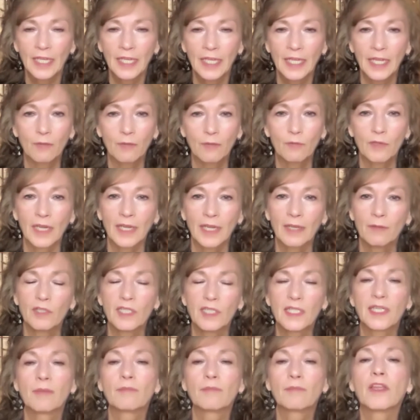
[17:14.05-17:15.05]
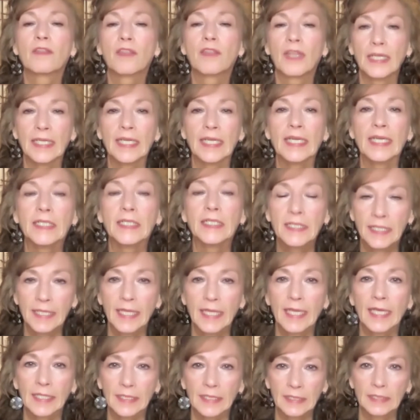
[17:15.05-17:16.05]
it was something that needed to
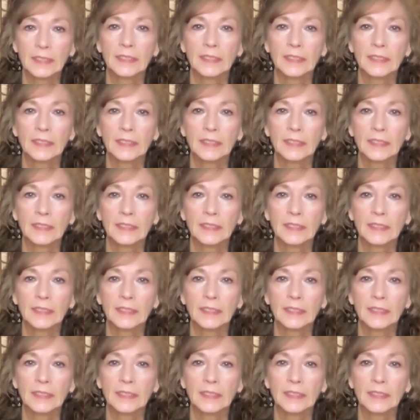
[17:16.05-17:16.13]
get